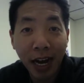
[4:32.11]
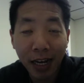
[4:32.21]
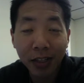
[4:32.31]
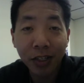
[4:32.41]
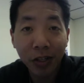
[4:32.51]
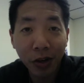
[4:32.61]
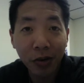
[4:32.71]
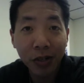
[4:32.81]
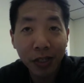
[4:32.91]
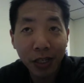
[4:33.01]
has to
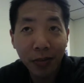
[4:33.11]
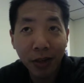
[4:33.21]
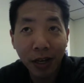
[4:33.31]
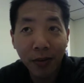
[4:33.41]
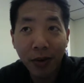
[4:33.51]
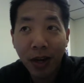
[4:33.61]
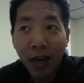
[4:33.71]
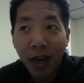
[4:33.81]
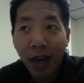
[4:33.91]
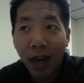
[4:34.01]
go to sleep in there.
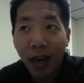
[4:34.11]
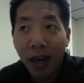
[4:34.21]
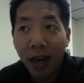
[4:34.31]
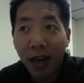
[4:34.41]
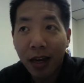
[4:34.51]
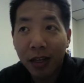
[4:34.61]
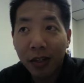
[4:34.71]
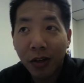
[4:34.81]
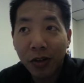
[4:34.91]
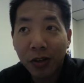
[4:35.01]
And
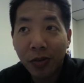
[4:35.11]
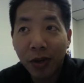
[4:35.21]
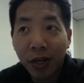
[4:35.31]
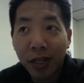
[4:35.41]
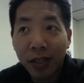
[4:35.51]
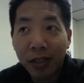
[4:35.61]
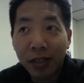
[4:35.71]
it's also been,